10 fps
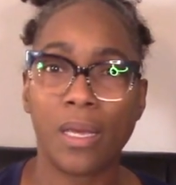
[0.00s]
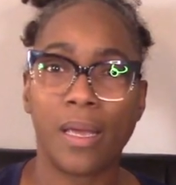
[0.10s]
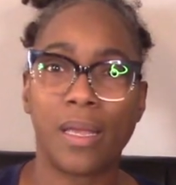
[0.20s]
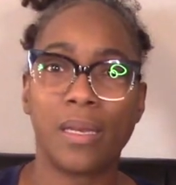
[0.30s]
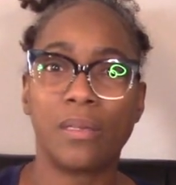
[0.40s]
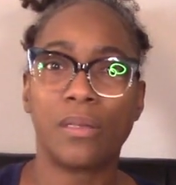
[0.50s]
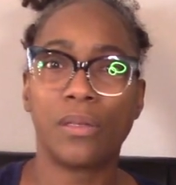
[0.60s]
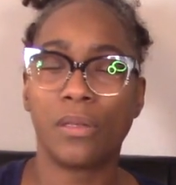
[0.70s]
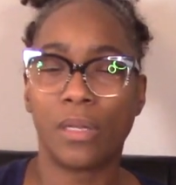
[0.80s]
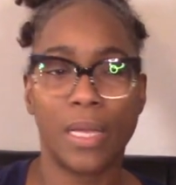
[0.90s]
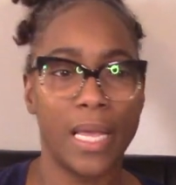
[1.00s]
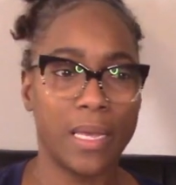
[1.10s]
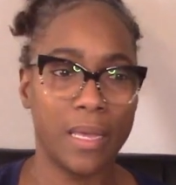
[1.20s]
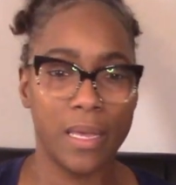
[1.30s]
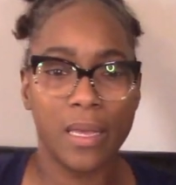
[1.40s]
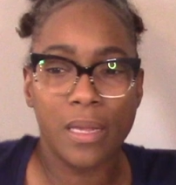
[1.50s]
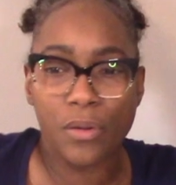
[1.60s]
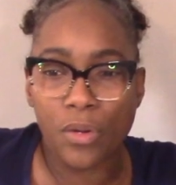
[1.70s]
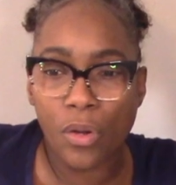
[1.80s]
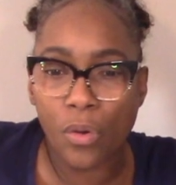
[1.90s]
And it, like I had
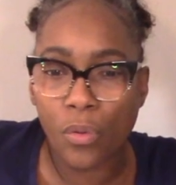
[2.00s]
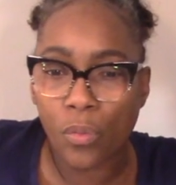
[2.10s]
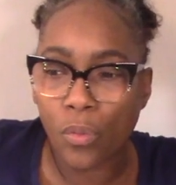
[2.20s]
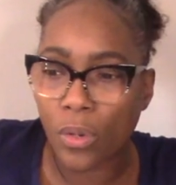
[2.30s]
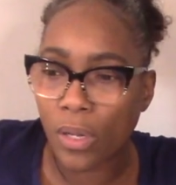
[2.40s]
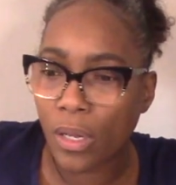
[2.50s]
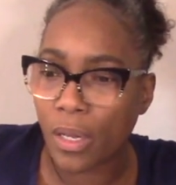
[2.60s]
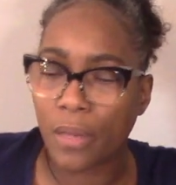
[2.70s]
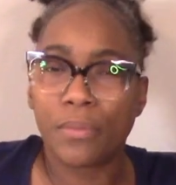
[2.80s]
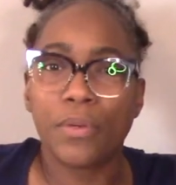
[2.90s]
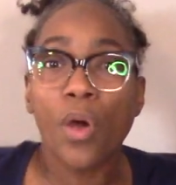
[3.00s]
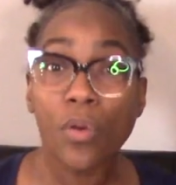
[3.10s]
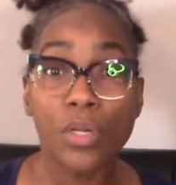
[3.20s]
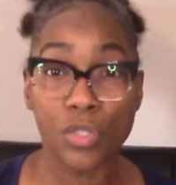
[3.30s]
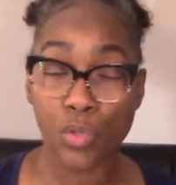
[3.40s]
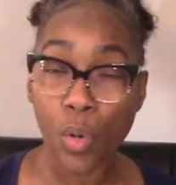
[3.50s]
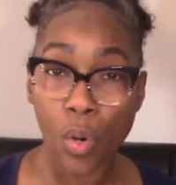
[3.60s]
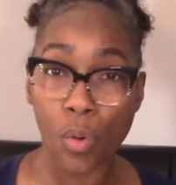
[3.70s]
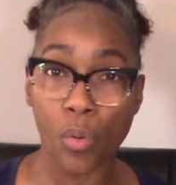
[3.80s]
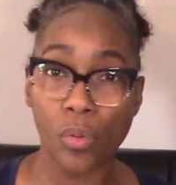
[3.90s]
no, uh, no
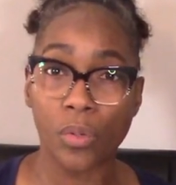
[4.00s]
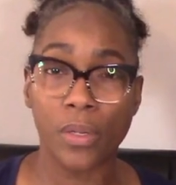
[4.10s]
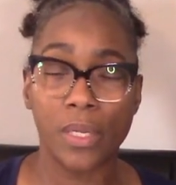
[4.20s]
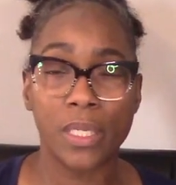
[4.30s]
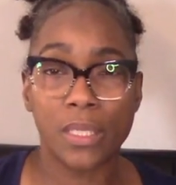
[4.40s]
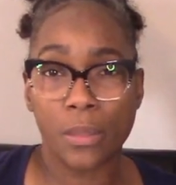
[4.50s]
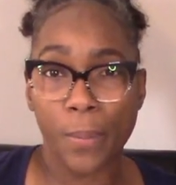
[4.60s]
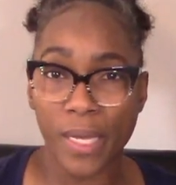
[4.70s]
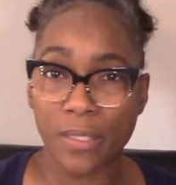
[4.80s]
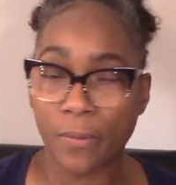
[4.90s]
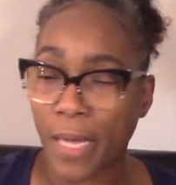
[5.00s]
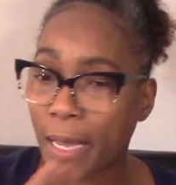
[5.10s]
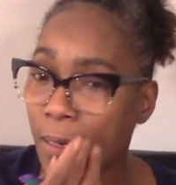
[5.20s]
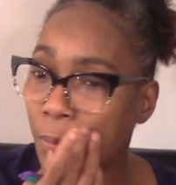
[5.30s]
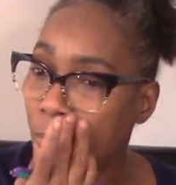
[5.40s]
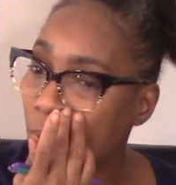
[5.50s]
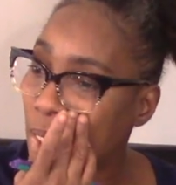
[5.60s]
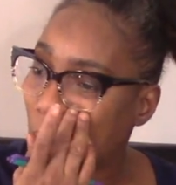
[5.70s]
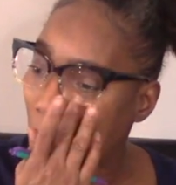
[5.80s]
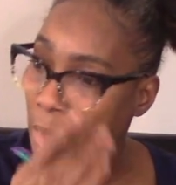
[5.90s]
control is the best way I could put
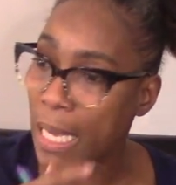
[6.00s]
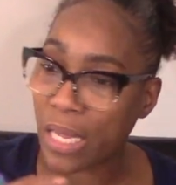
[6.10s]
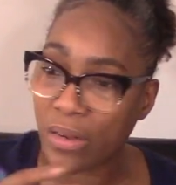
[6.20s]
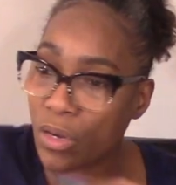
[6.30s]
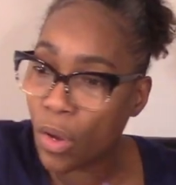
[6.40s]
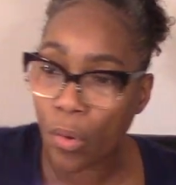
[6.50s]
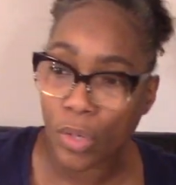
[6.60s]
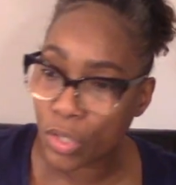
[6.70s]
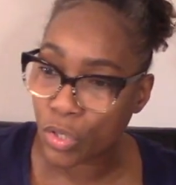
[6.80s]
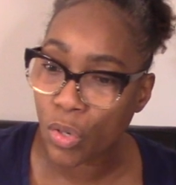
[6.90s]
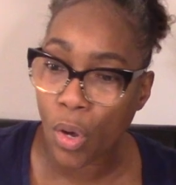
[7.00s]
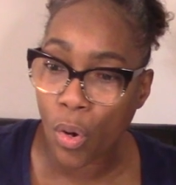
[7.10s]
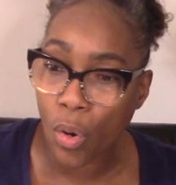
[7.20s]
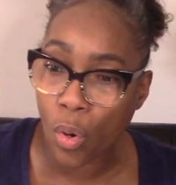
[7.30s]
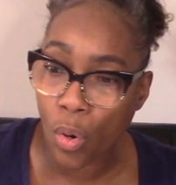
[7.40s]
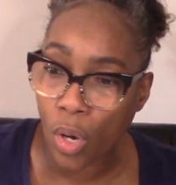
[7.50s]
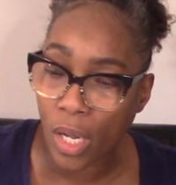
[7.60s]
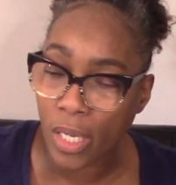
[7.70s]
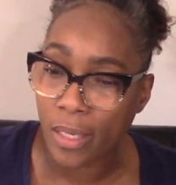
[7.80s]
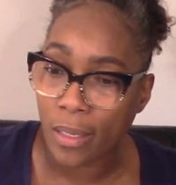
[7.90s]
it. I had no control
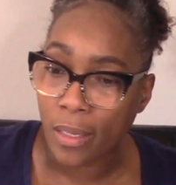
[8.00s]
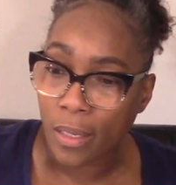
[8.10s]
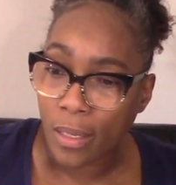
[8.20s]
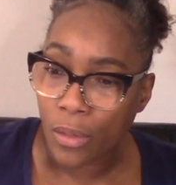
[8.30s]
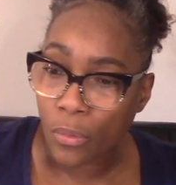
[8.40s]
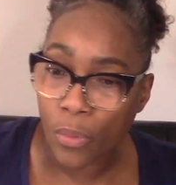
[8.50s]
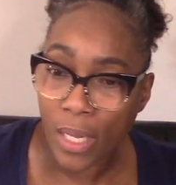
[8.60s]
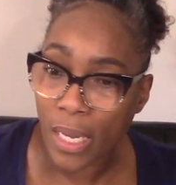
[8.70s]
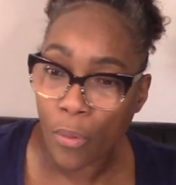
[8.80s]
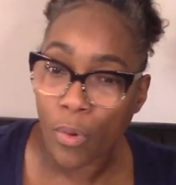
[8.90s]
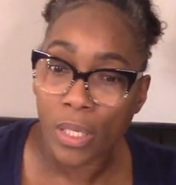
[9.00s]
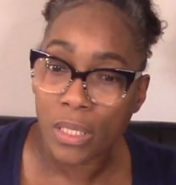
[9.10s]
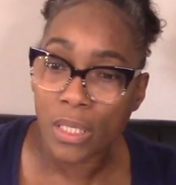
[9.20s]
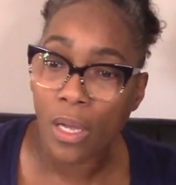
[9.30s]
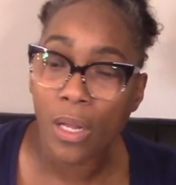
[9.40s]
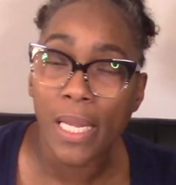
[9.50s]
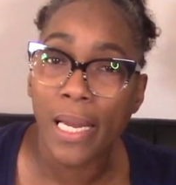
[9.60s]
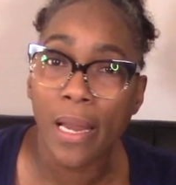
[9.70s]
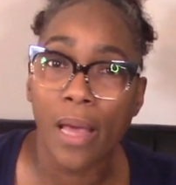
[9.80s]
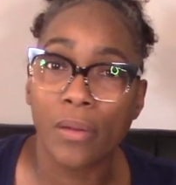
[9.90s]
on whether I wanted to go lay
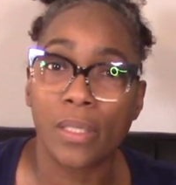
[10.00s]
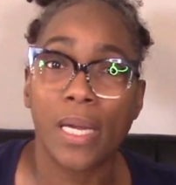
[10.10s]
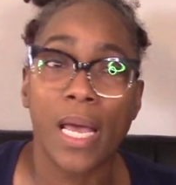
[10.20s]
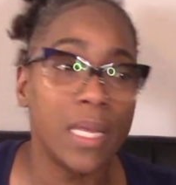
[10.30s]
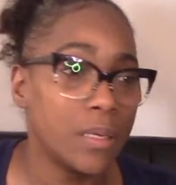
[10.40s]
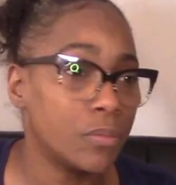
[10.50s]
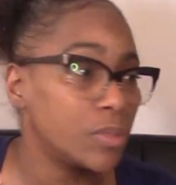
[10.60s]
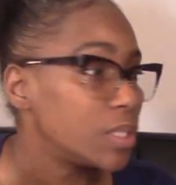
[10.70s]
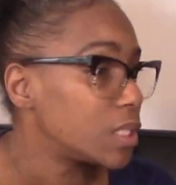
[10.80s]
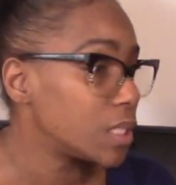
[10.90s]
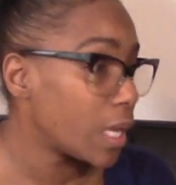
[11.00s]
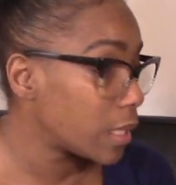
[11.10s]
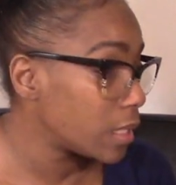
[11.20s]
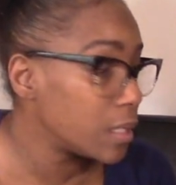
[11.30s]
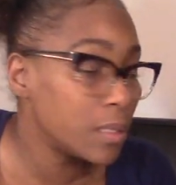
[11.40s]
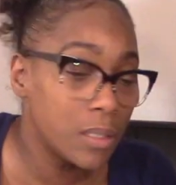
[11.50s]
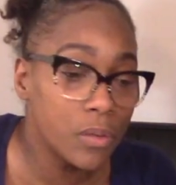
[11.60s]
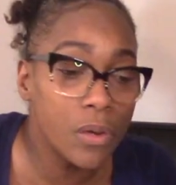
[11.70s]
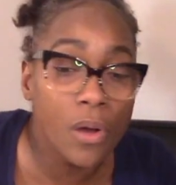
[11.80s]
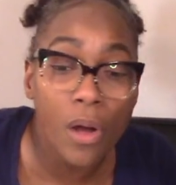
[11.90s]
down or not. It was just like either
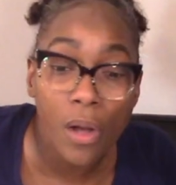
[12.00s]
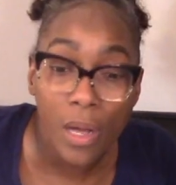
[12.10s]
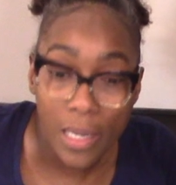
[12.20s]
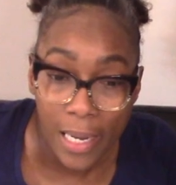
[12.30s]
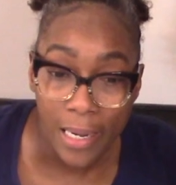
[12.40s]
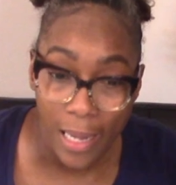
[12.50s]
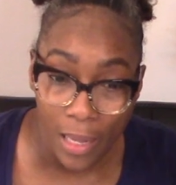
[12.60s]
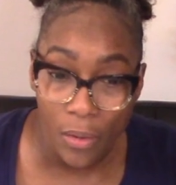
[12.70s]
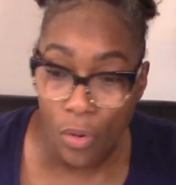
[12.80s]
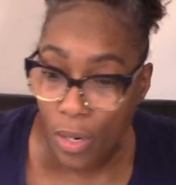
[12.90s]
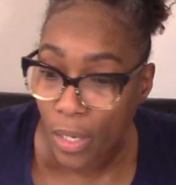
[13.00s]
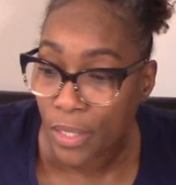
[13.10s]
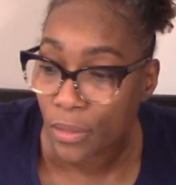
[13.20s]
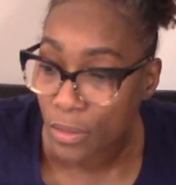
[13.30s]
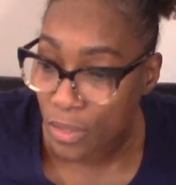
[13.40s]
you gonna go lay down or you